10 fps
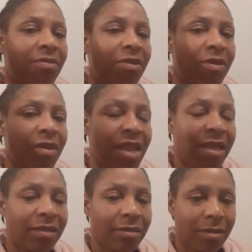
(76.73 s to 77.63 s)

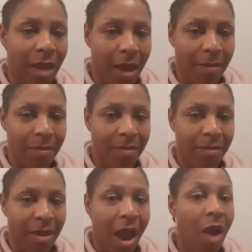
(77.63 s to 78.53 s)
next time.
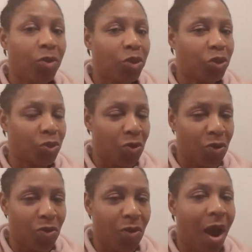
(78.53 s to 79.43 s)
I will show
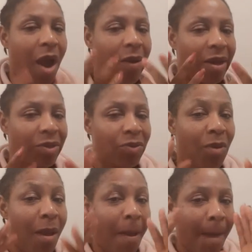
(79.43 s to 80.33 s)
you how I do.
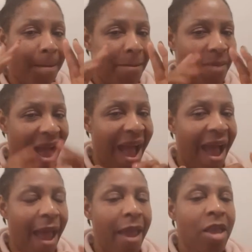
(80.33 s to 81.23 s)

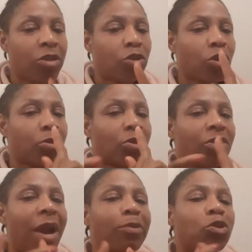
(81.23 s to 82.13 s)
Bye.
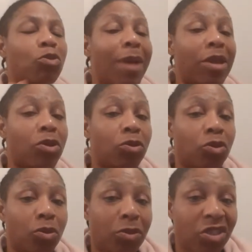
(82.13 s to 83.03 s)
Subscribe to my
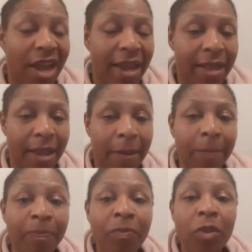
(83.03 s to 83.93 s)
YouTube channel,
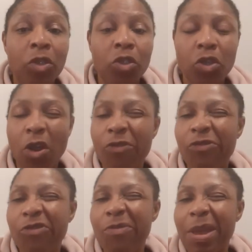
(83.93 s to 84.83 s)

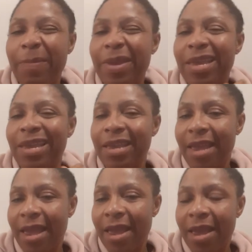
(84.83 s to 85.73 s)
Joyful Baby
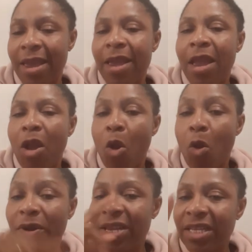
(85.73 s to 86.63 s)
Care.
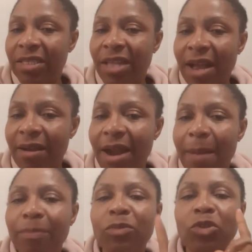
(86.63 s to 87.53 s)
On
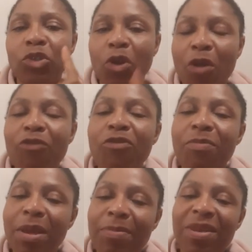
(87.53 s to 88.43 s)
Instagram, Joyful
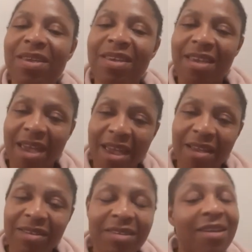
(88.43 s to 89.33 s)
Baby Care.
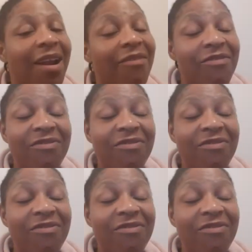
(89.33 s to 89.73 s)
There are